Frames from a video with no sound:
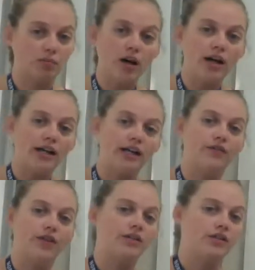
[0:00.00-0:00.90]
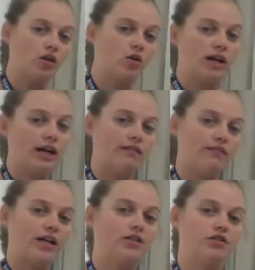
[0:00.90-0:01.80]
prey if they don't have
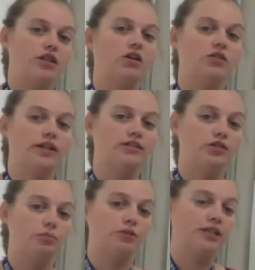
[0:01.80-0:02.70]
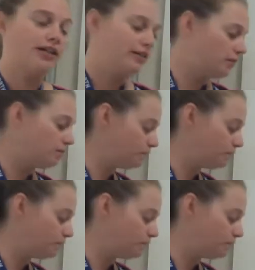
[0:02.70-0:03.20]
that shell there to protect them.